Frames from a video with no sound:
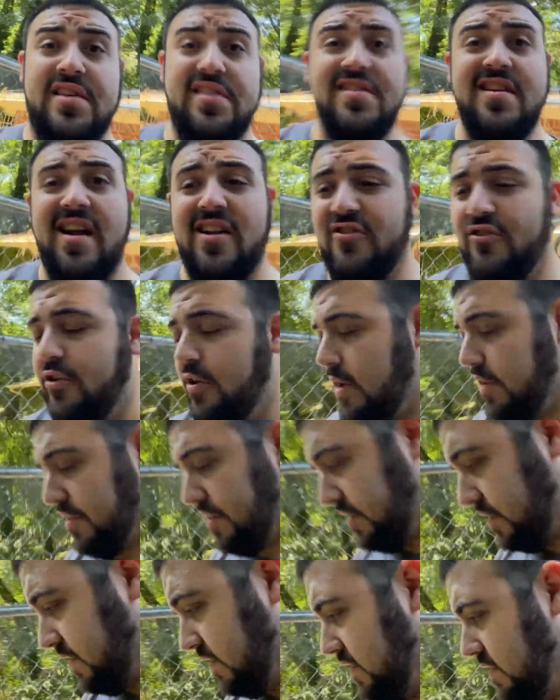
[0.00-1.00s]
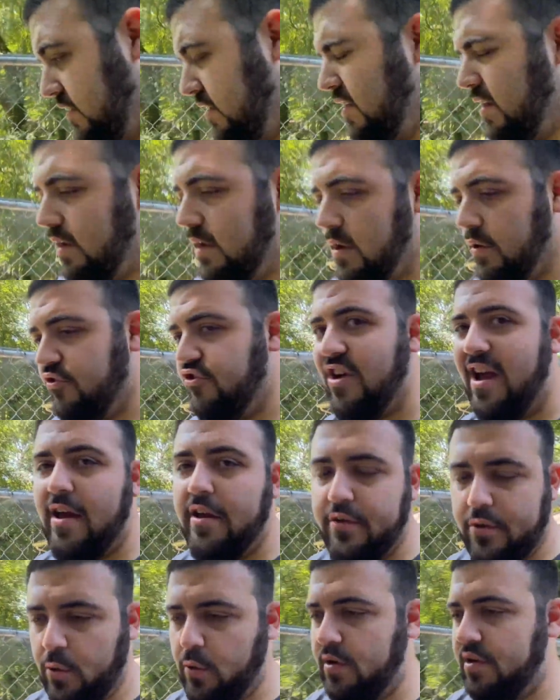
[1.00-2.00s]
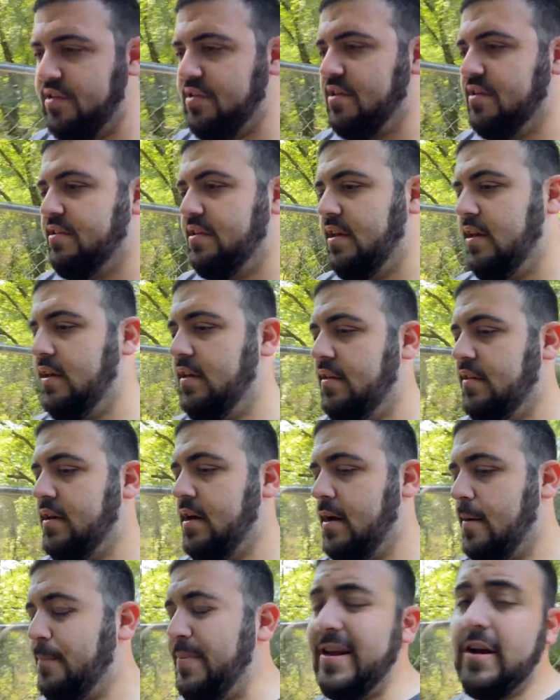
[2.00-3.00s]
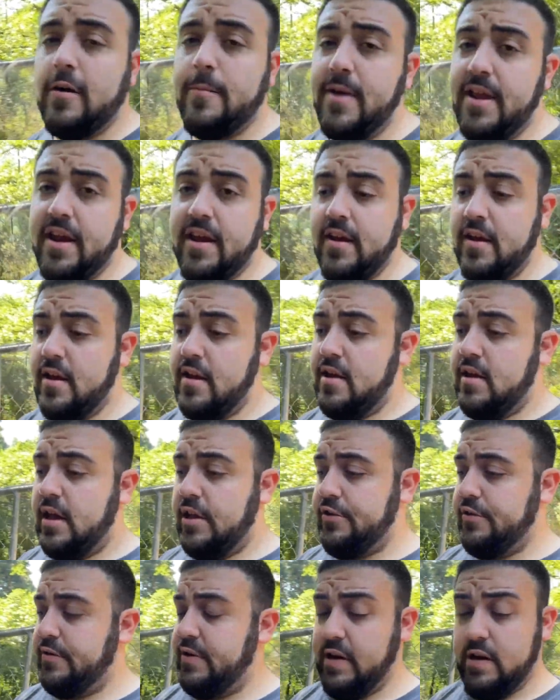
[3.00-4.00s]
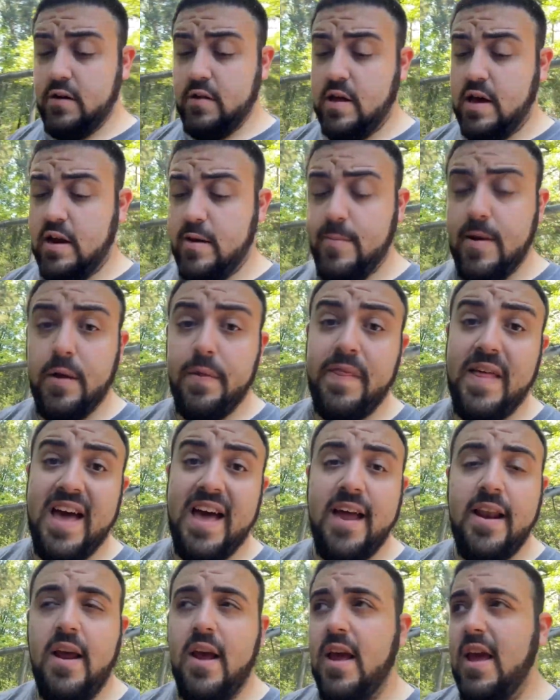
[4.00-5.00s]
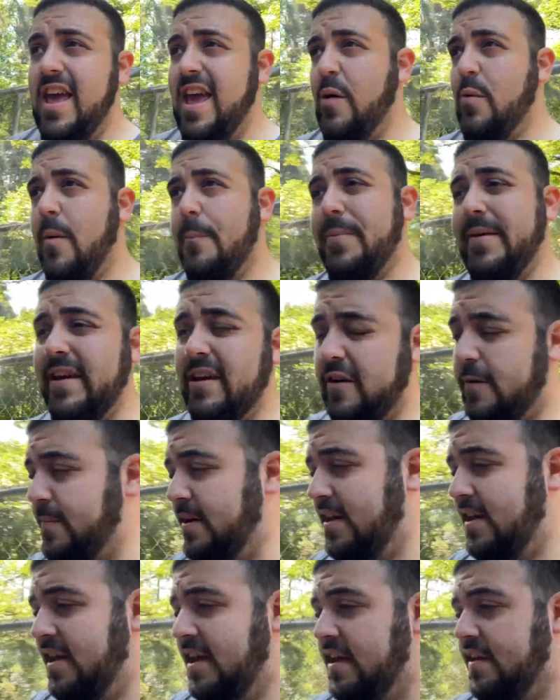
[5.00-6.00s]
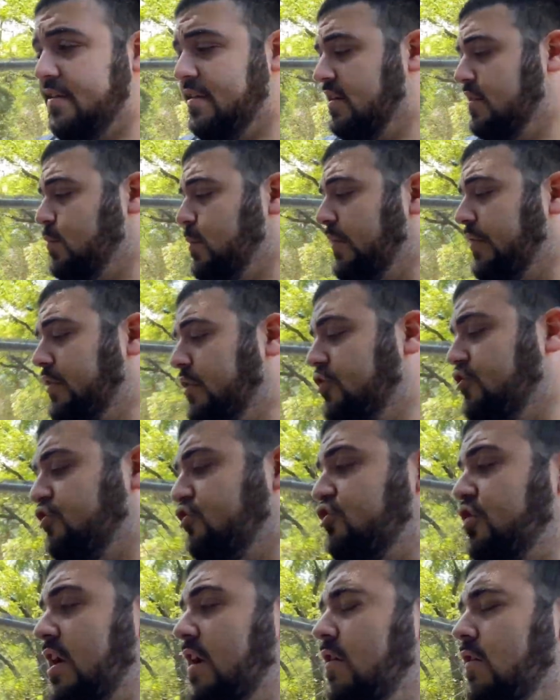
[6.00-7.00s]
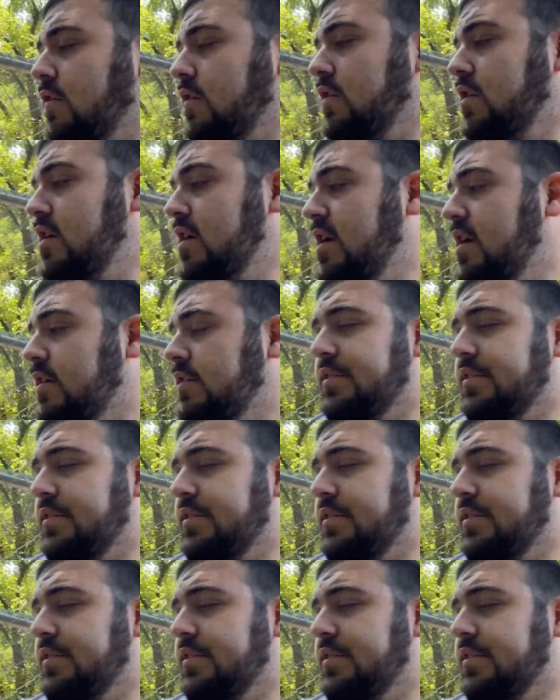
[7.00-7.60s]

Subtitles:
not just, you know, giant tortoises, is pyramiding, and you'll hear a lot about that. And what pyramiding is when their shell, the